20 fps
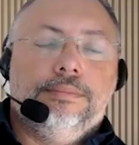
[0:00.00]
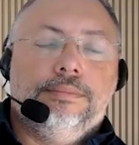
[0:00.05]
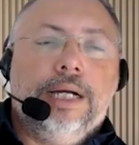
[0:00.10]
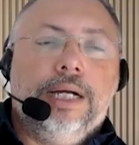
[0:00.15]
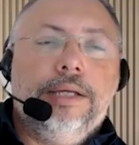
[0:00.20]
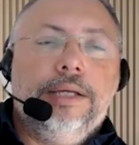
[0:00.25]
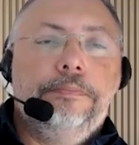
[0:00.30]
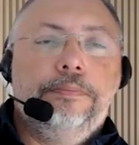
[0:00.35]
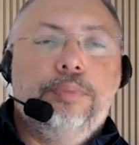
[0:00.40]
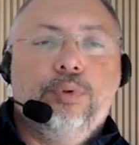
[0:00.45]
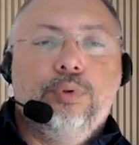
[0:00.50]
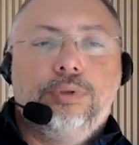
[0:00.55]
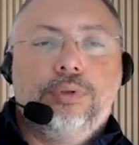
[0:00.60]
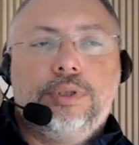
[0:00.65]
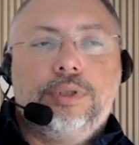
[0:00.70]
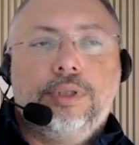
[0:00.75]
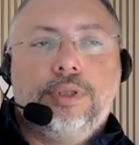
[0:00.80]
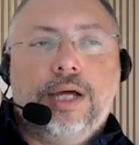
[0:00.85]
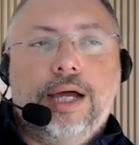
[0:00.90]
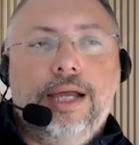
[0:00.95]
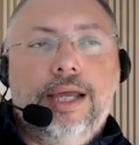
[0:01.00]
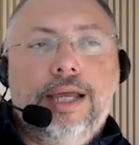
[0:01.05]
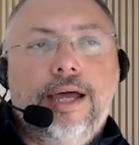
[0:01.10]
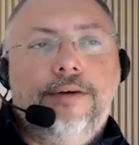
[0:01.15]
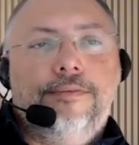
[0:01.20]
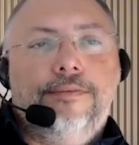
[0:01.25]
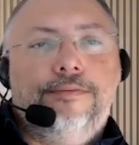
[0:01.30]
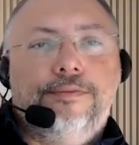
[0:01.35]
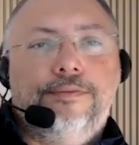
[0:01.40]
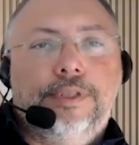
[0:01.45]
input, I
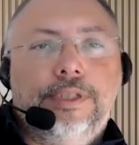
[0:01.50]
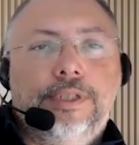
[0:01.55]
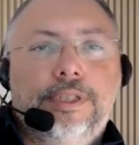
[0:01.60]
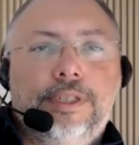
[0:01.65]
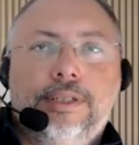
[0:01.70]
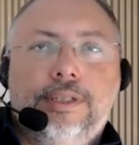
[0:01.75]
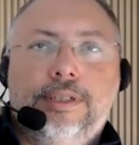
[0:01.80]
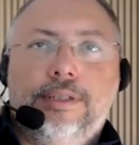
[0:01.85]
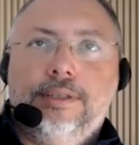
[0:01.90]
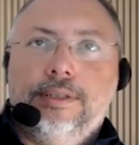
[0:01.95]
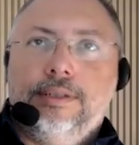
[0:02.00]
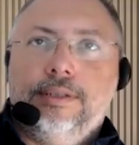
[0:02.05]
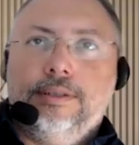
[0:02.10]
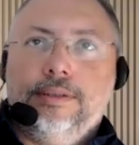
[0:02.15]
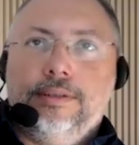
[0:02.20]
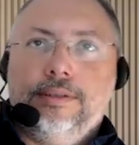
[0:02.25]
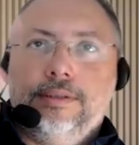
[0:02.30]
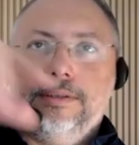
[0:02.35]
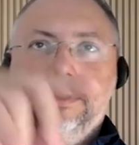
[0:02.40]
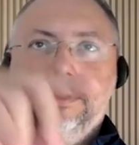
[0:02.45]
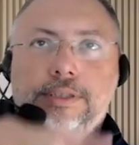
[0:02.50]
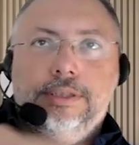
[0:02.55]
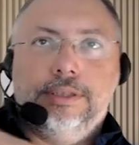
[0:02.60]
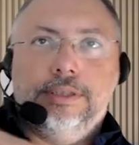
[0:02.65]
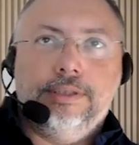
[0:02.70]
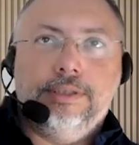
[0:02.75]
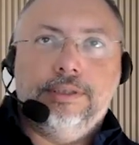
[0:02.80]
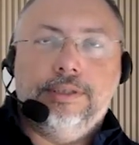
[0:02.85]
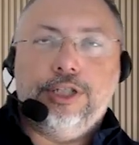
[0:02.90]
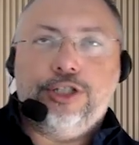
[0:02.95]
have the
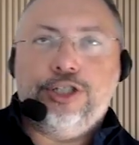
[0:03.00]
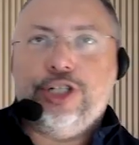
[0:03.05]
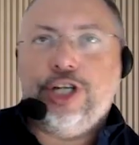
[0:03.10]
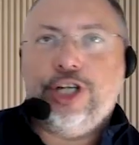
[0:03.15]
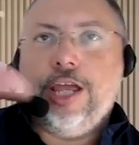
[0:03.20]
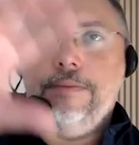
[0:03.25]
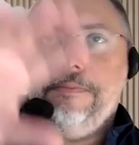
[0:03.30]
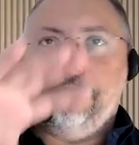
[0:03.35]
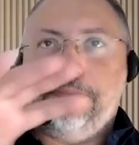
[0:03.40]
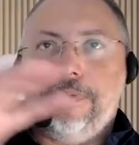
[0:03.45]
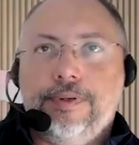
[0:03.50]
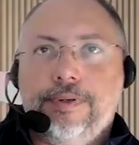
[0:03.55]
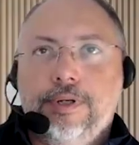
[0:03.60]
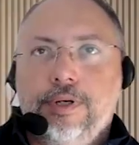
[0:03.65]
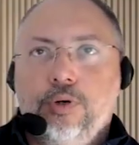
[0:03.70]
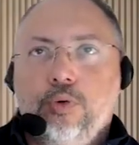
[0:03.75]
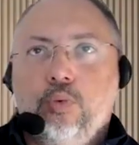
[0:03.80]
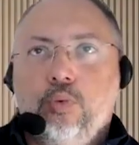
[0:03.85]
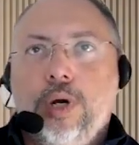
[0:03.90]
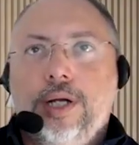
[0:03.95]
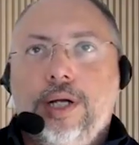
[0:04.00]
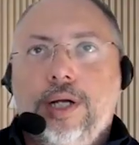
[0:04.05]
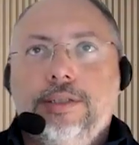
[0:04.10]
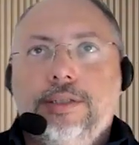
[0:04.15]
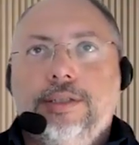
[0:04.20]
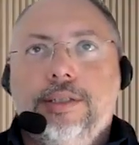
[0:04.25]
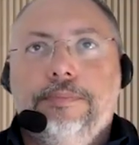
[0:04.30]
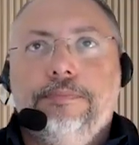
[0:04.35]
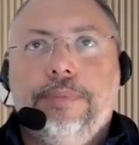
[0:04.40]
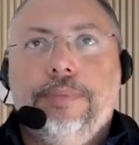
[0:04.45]
shape where
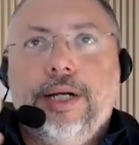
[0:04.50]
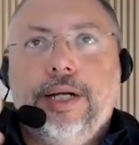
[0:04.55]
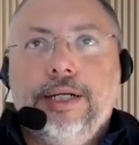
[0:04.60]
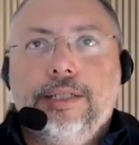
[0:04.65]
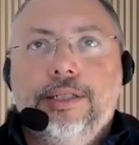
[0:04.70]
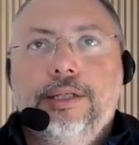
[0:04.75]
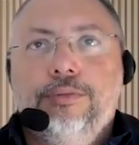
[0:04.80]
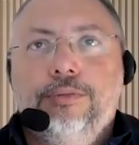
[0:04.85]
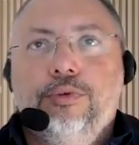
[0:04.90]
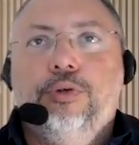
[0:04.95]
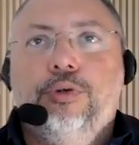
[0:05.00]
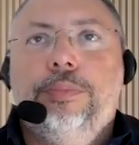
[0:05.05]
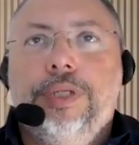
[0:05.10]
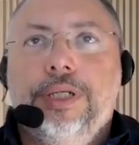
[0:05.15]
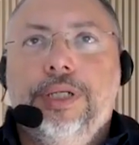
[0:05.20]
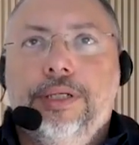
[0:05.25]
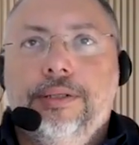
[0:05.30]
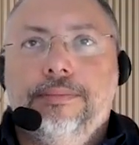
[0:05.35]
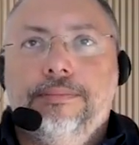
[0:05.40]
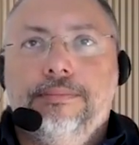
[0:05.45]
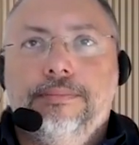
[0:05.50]
the parking will be.